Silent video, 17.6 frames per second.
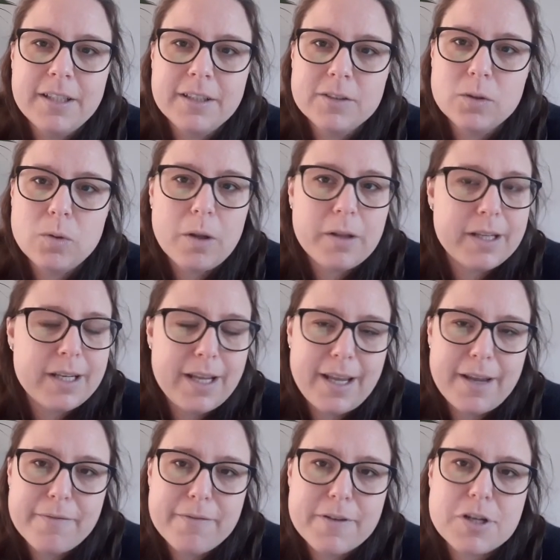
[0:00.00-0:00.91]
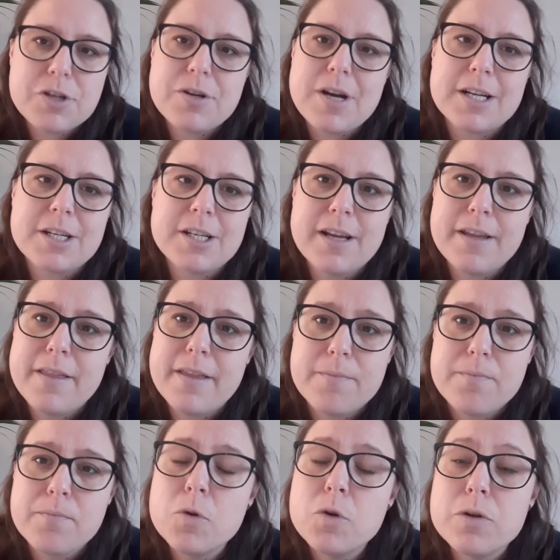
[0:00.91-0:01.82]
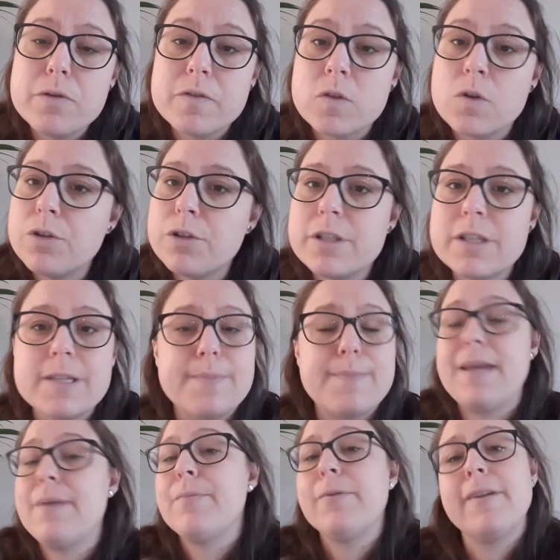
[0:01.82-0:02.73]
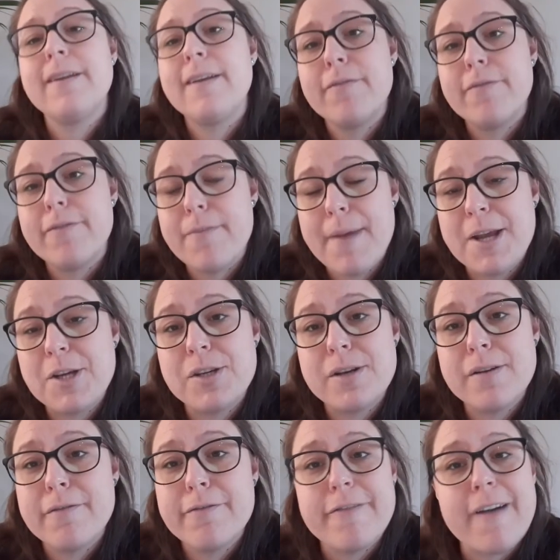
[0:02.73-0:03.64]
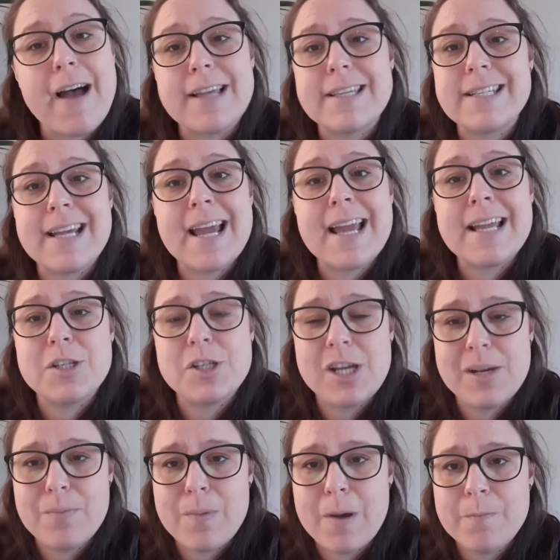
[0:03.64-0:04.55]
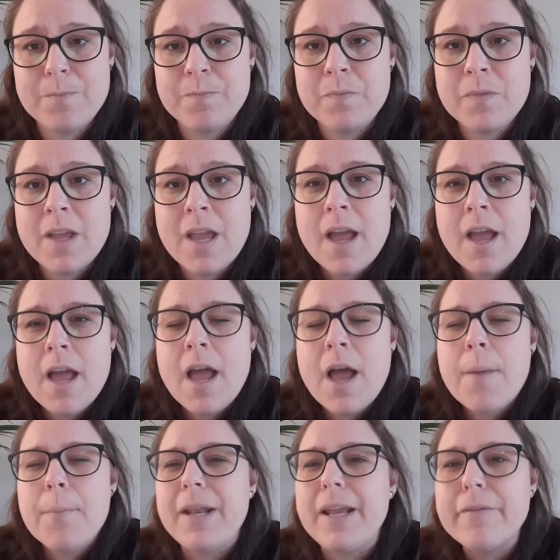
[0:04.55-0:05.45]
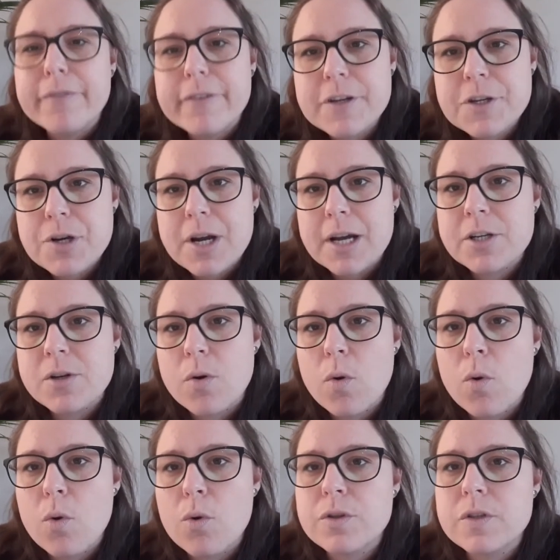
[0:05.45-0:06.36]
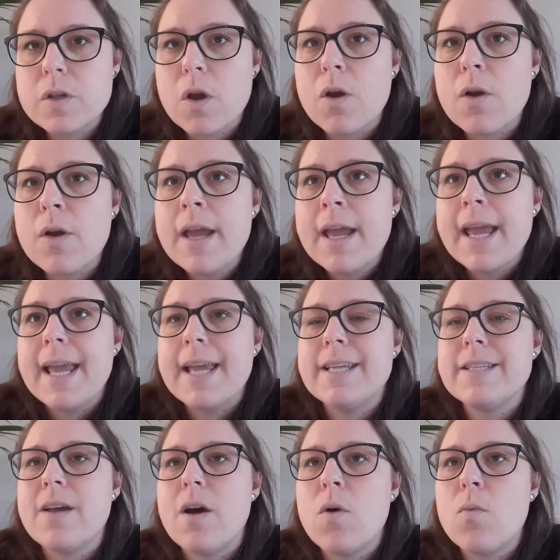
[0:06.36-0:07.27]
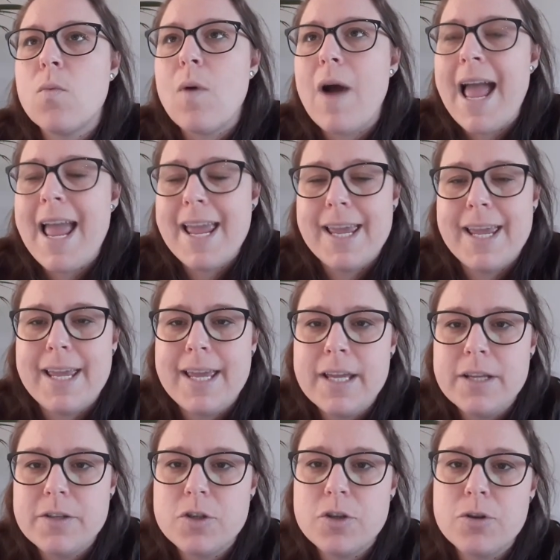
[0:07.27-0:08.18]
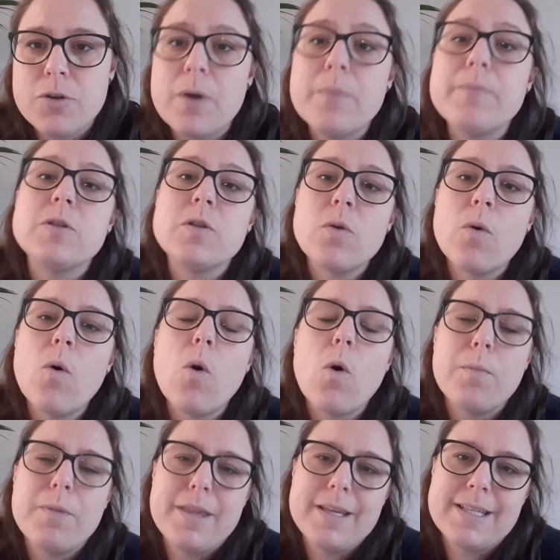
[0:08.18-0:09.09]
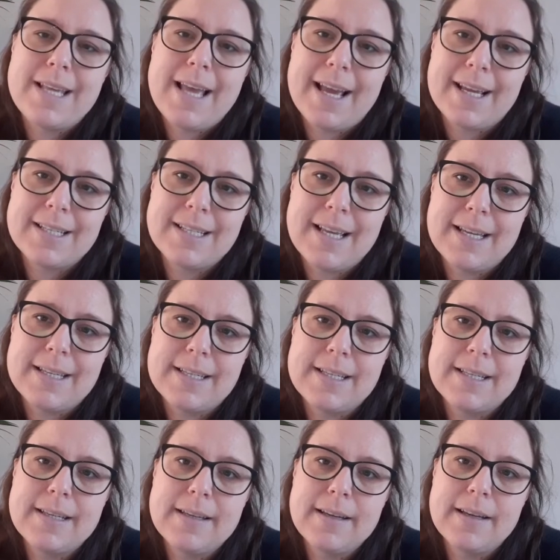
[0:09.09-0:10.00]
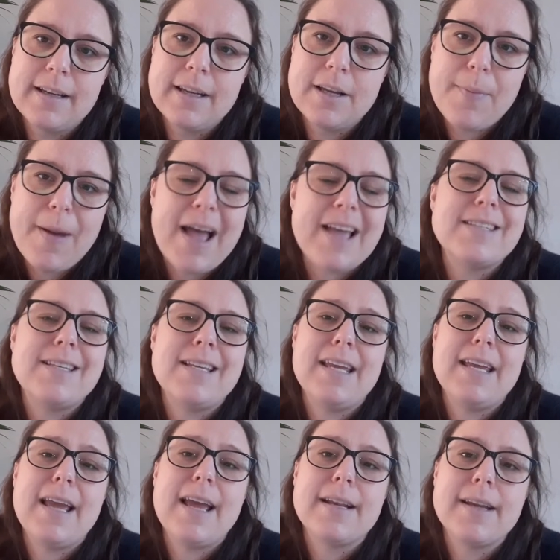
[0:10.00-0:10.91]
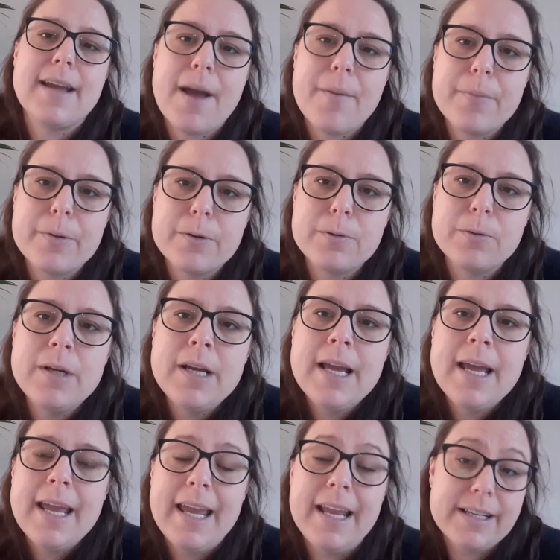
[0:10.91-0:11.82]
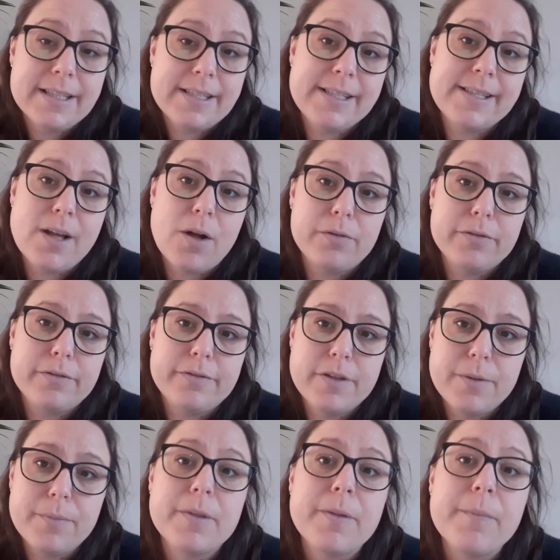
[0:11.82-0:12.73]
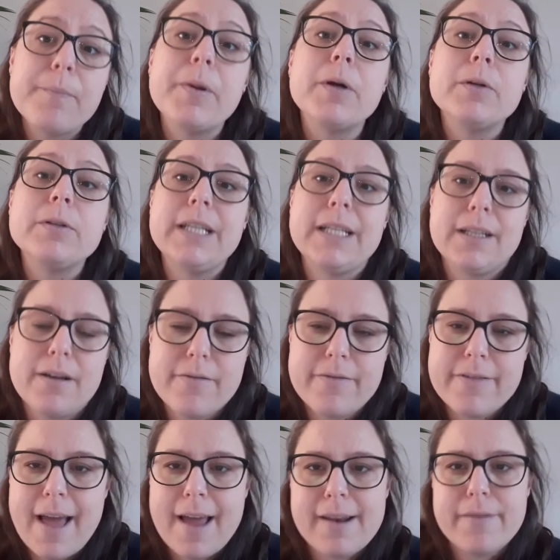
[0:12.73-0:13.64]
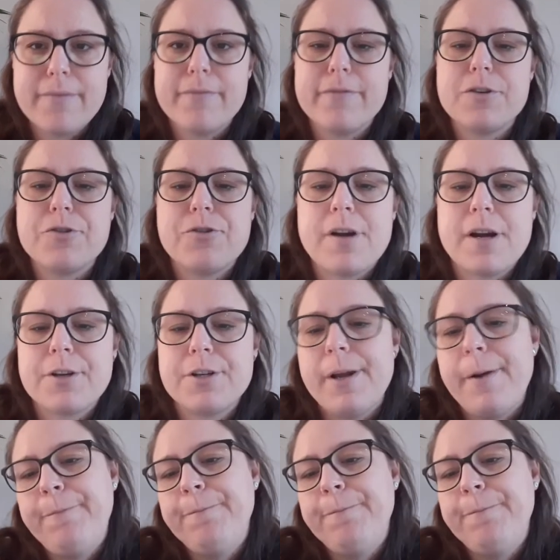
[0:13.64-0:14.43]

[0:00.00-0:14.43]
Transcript: quality infrastructure that moves goods, people, and information faster and cheaper. But infrastructure also is a way to absorb this excess capacity and capital in itself, the building of that infrastructure.